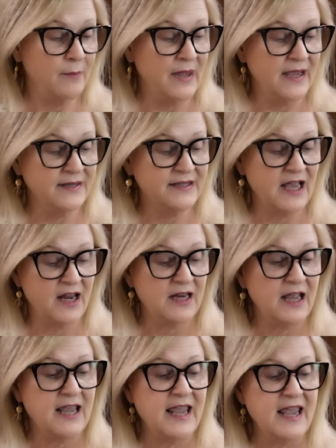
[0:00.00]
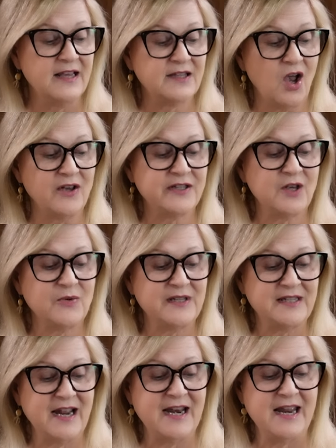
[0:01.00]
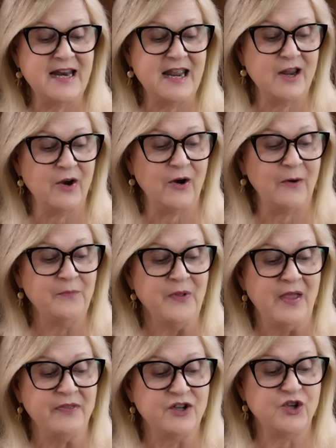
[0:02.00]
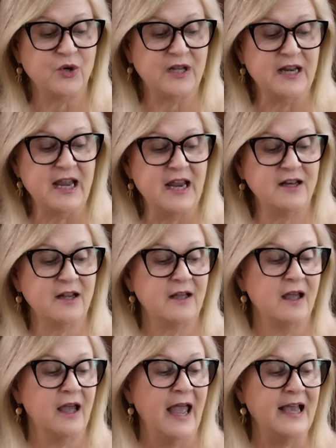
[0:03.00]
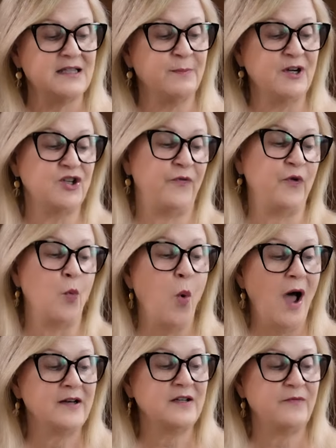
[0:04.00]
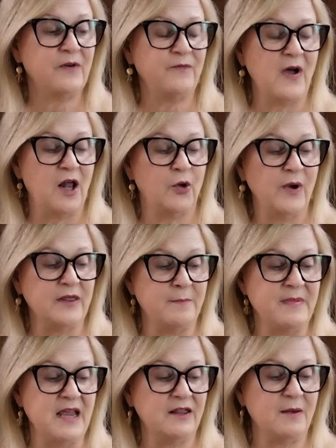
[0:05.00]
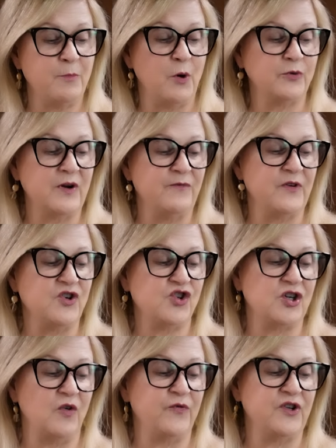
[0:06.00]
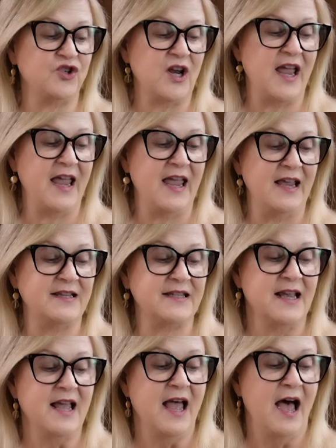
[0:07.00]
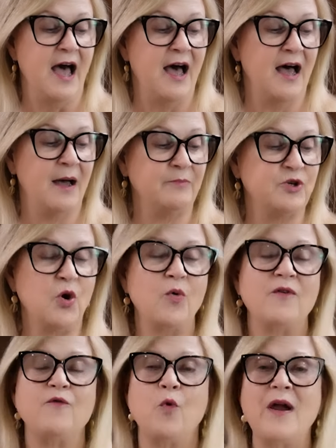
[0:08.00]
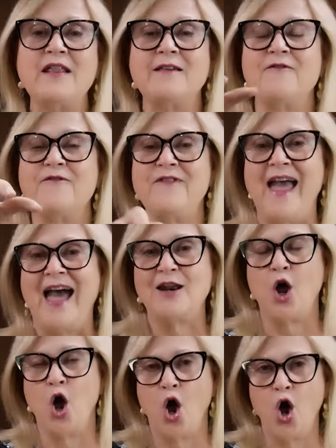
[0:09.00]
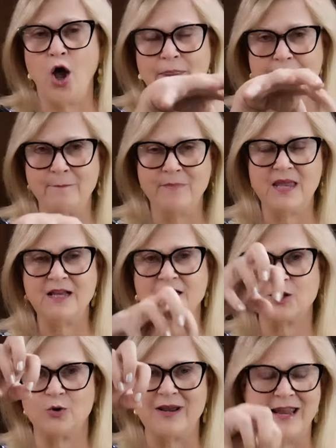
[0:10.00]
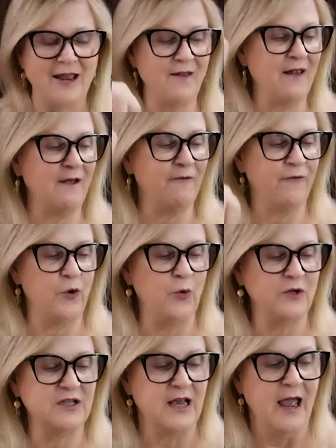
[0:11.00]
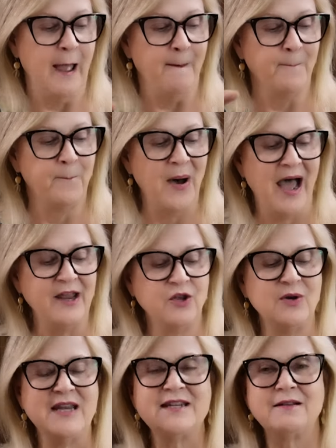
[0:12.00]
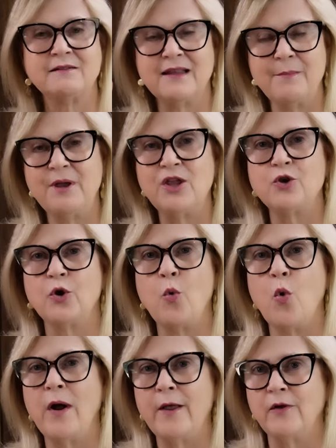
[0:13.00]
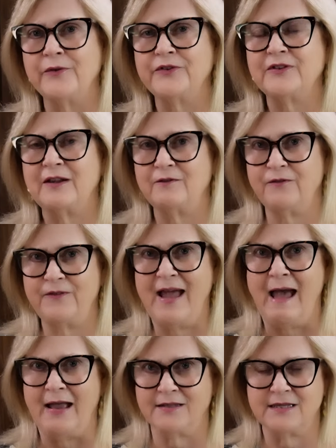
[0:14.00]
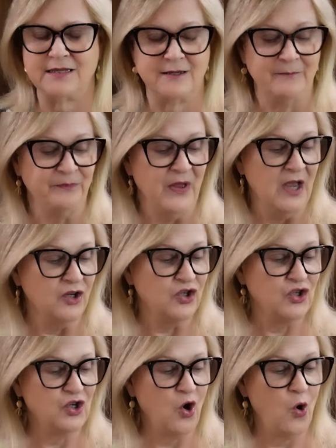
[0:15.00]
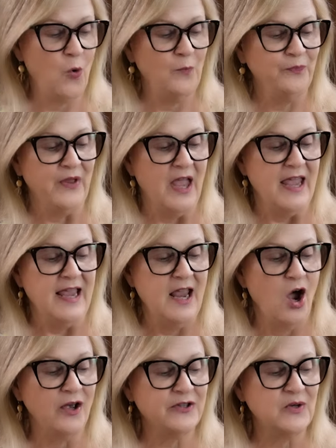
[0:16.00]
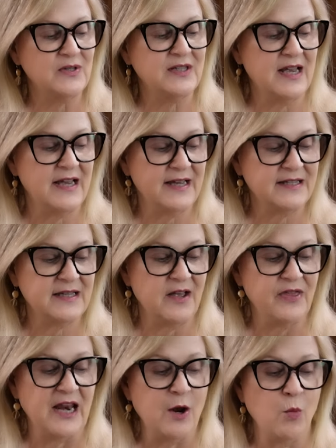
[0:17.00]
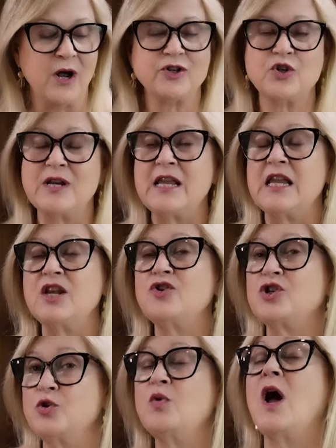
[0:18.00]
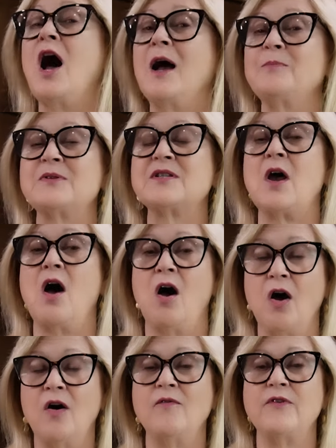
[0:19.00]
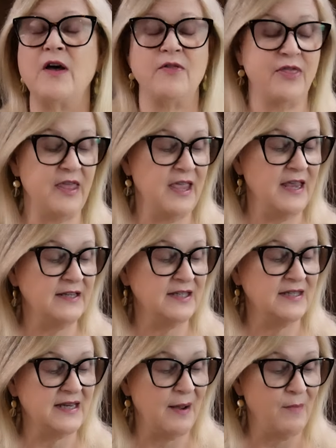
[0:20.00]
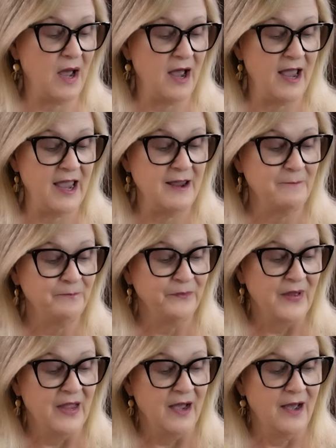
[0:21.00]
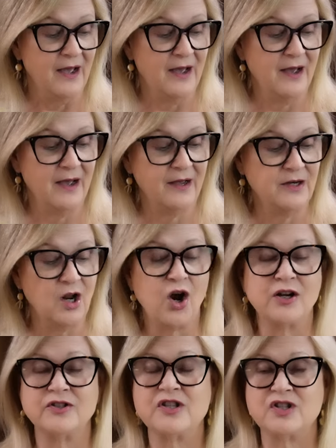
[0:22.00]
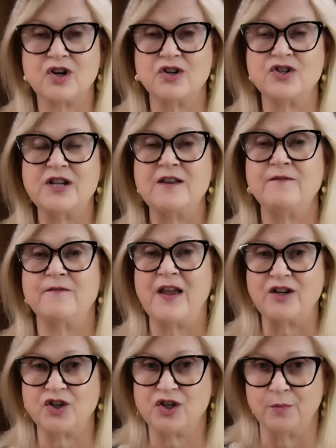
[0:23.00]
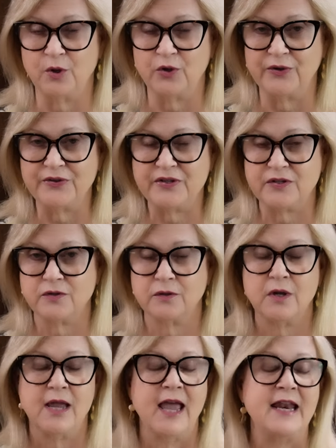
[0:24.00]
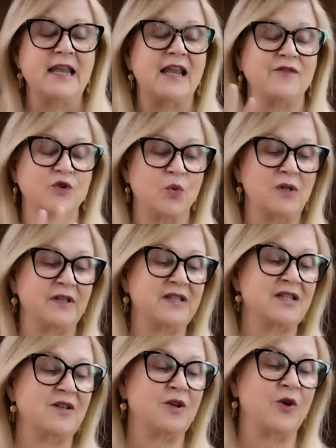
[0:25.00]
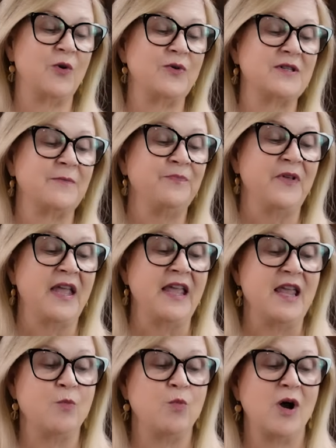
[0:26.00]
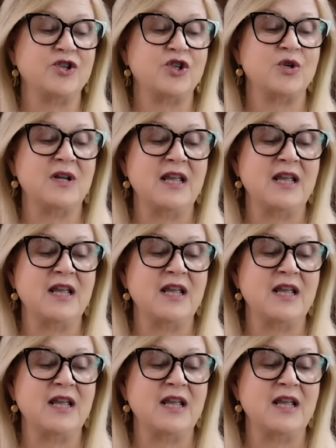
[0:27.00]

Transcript: is that he is also stating here that you can eat as much if you want of the following: the meat, the poultry, fish, shellfish, eggs. Don't avoid the fat on the meats or in the foods, but you need to limit your oils and fats. So he also says that he wants you to eat 2 cups of the semi non-starchy vegetables, and he gives you a list of those. He wants you to